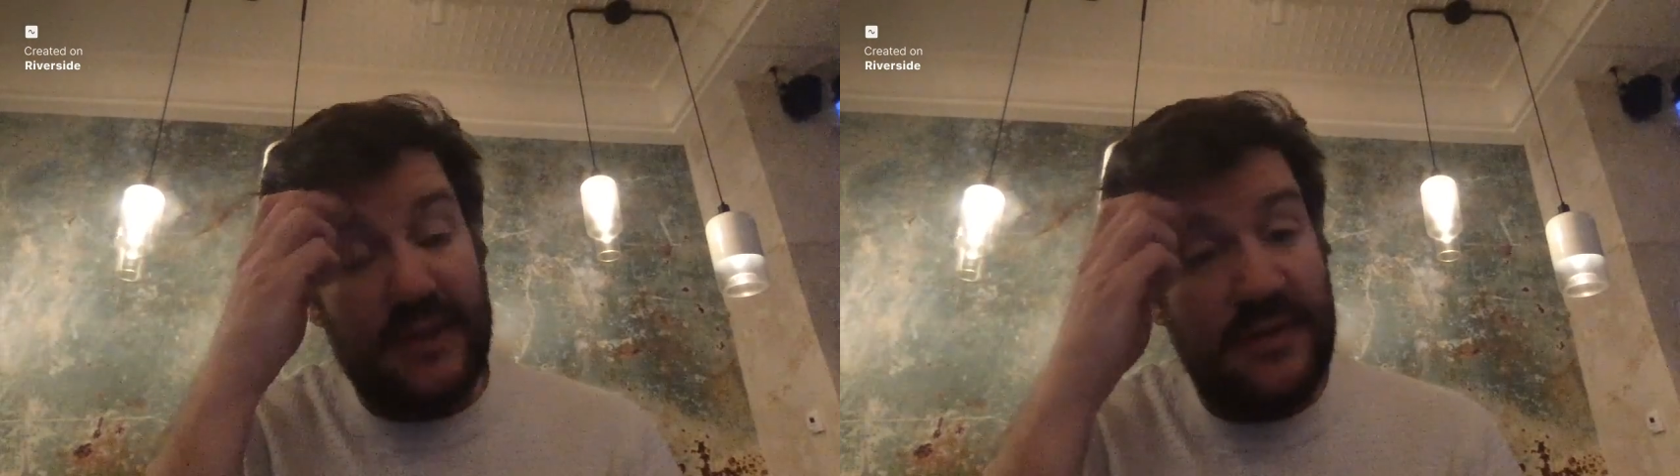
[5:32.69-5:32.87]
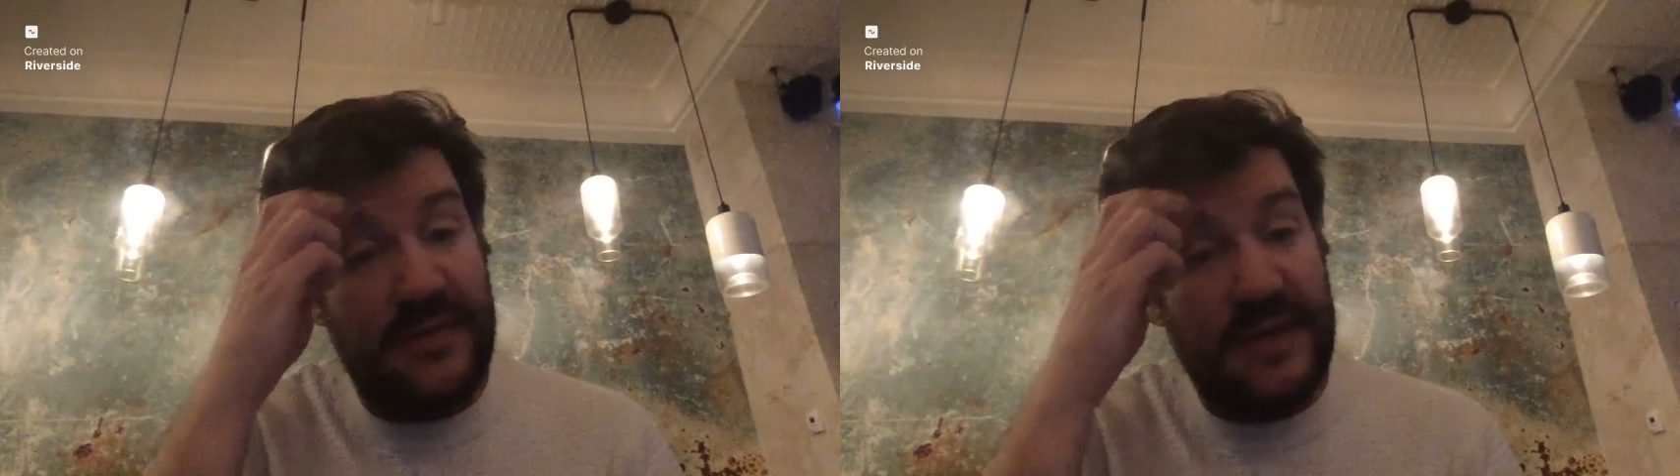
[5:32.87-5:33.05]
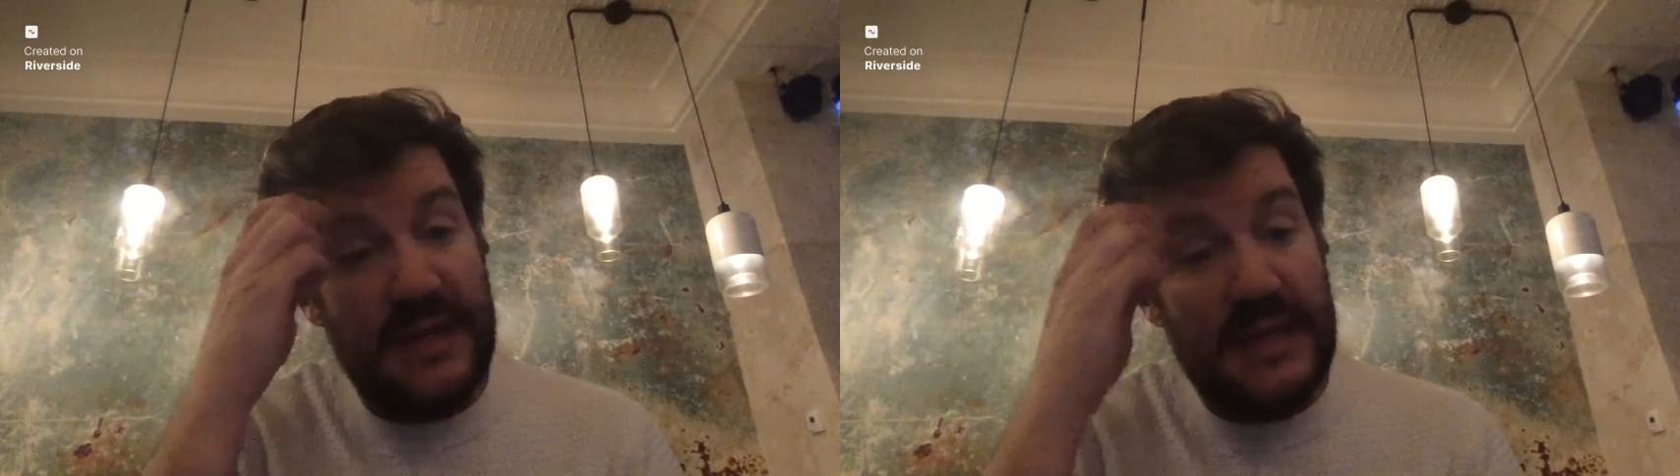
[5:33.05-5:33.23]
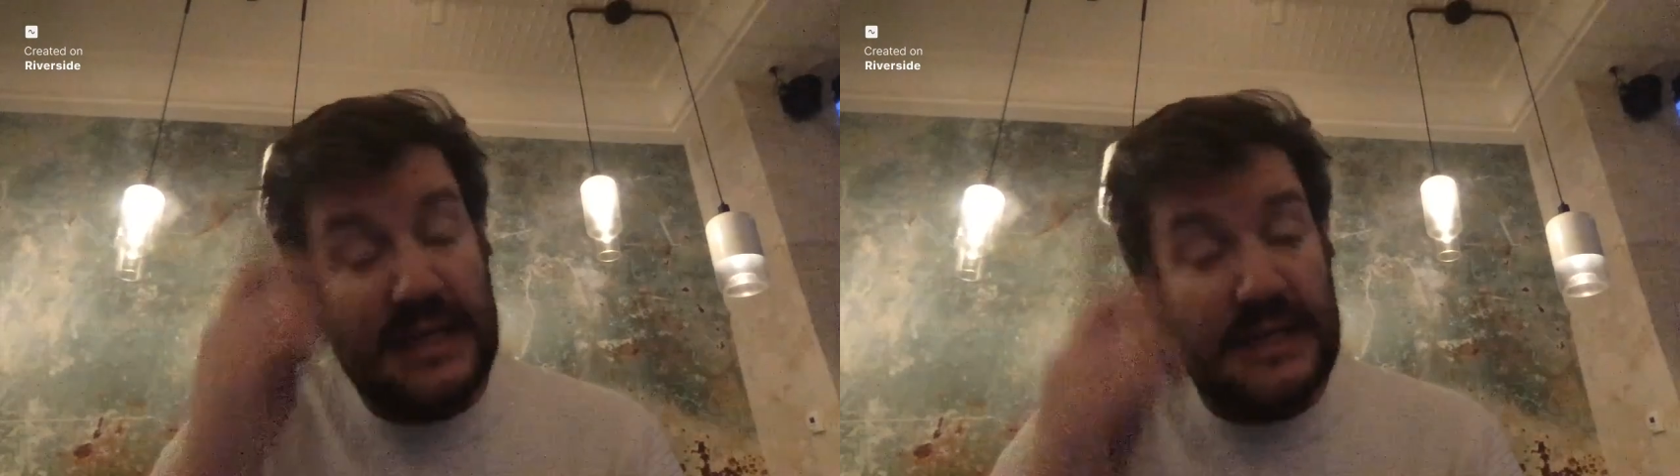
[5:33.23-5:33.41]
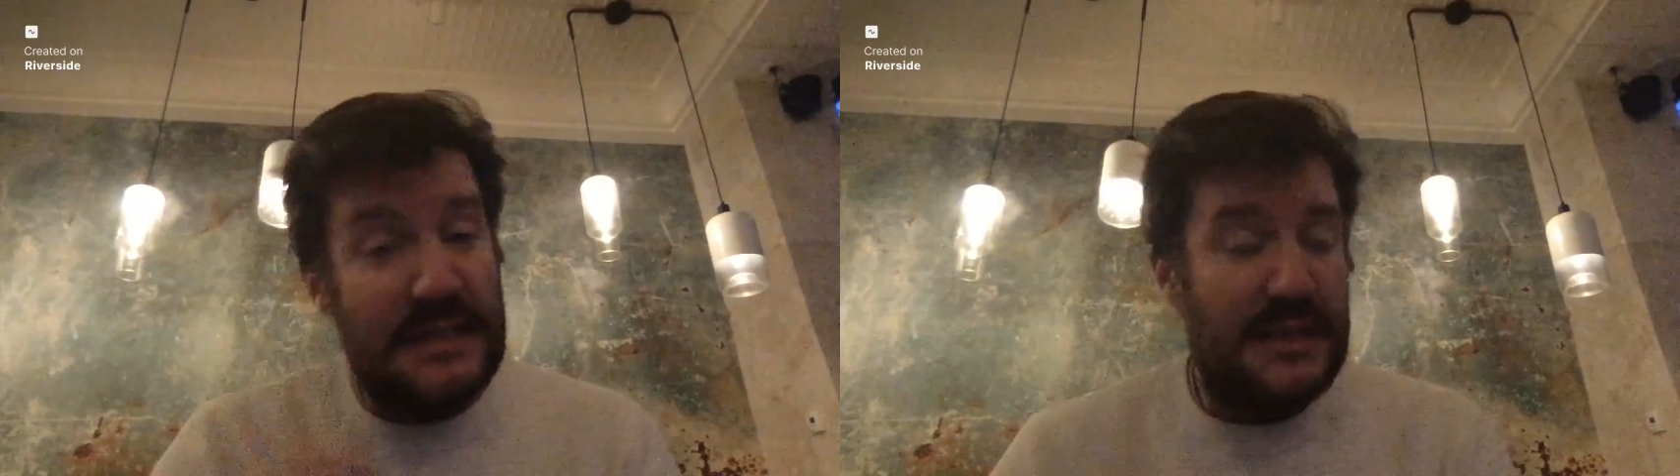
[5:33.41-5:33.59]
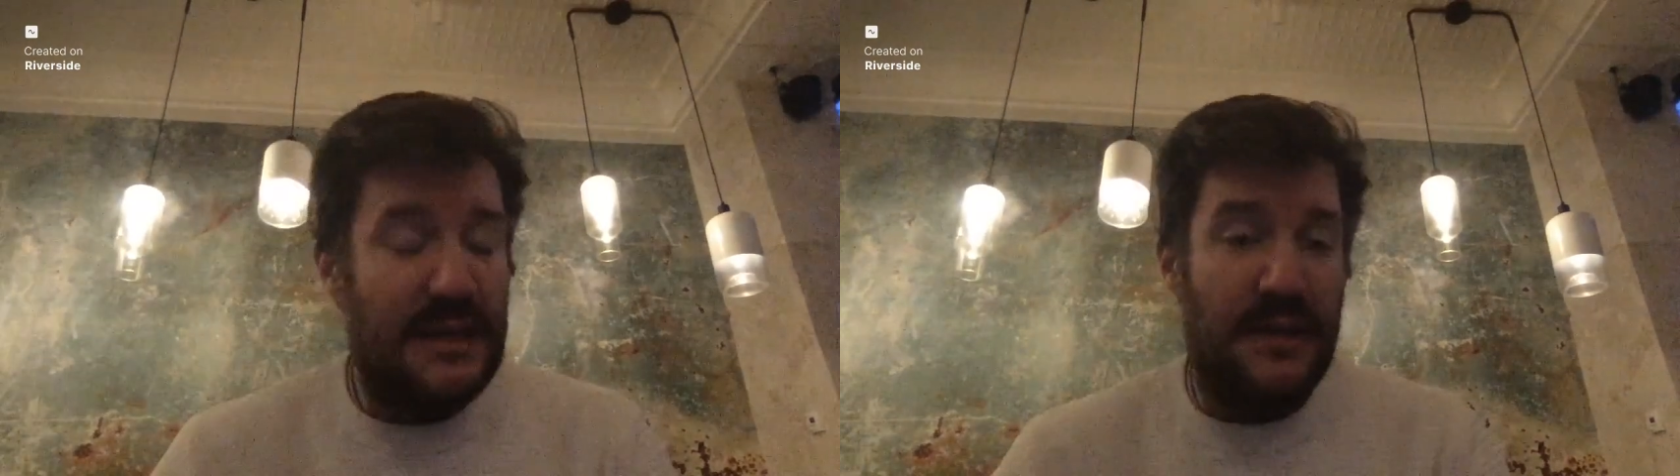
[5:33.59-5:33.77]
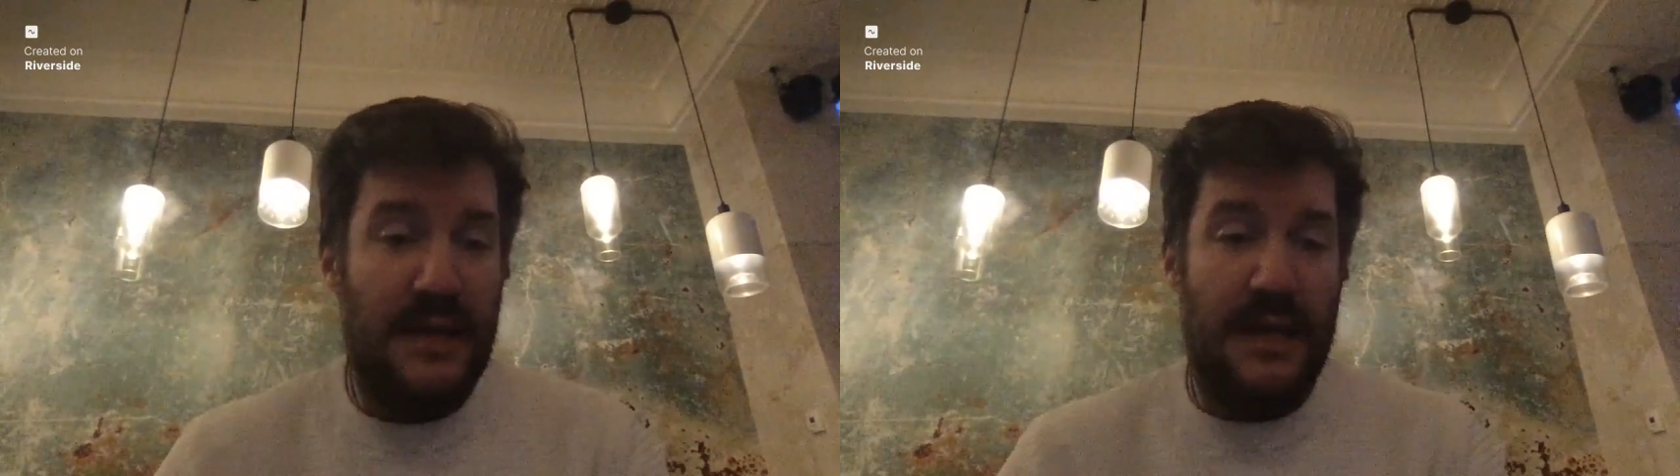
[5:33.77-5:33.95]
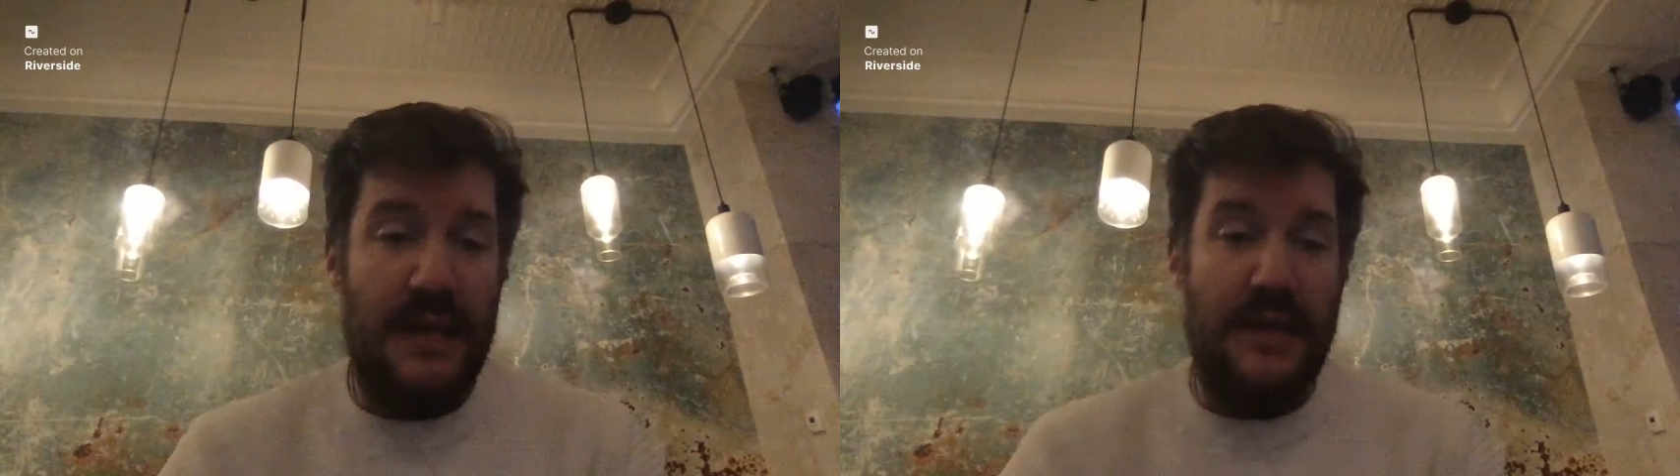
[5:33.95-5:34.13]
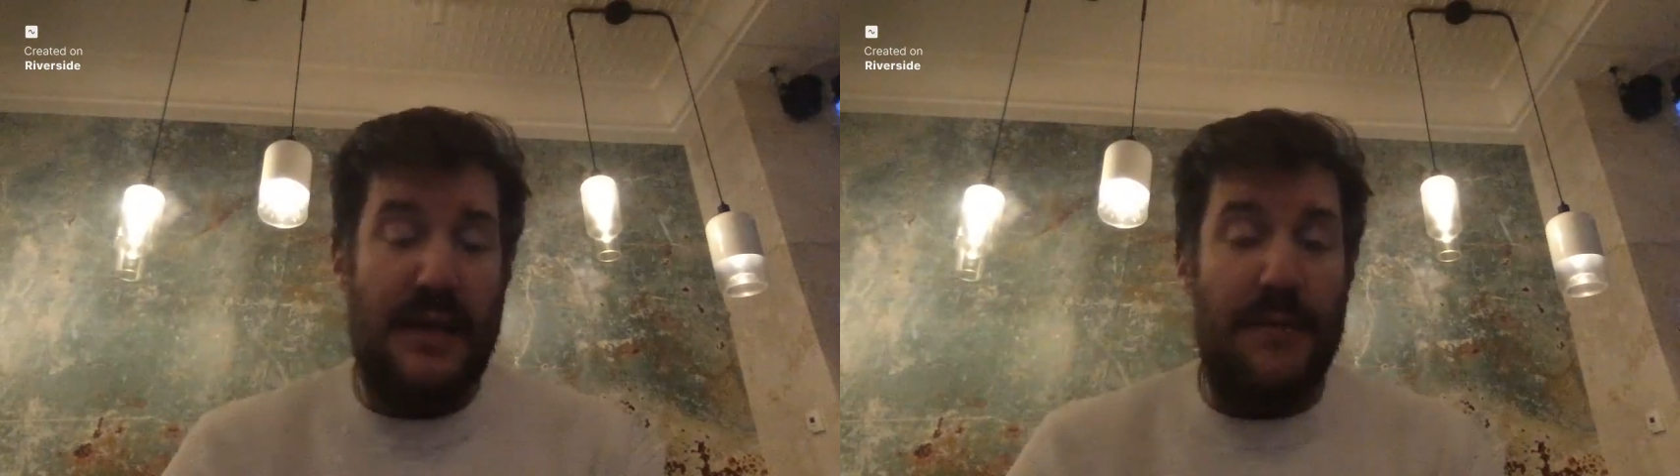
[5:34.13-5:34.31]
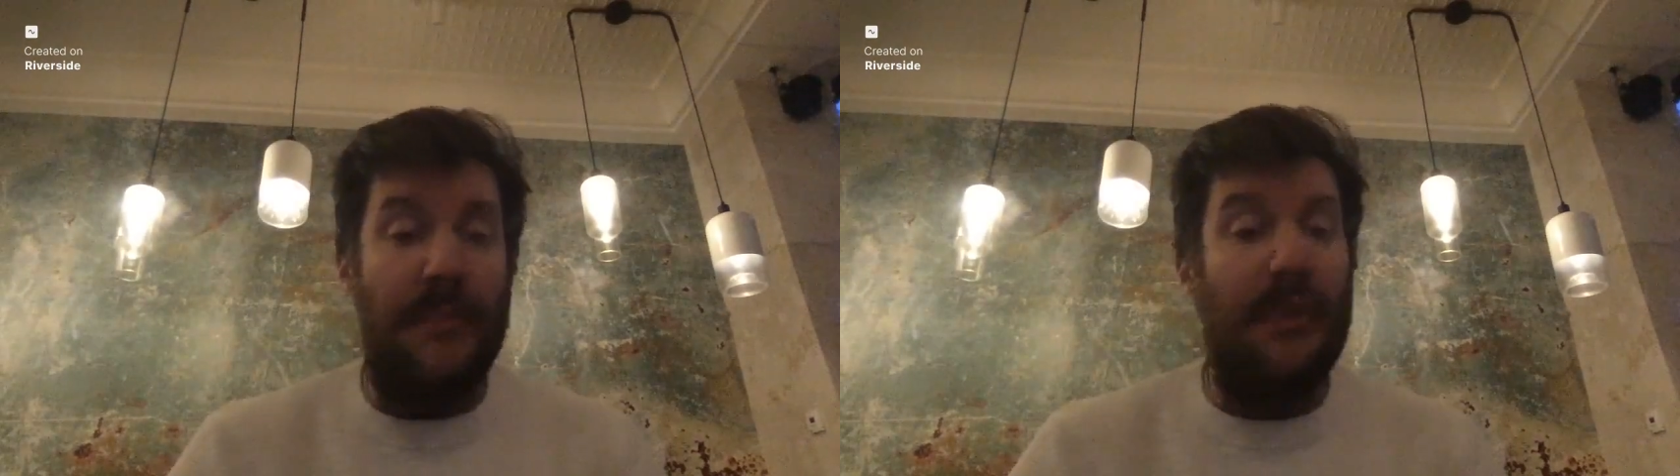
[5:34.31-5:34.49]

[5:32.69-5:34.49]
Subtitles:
affinities, and then I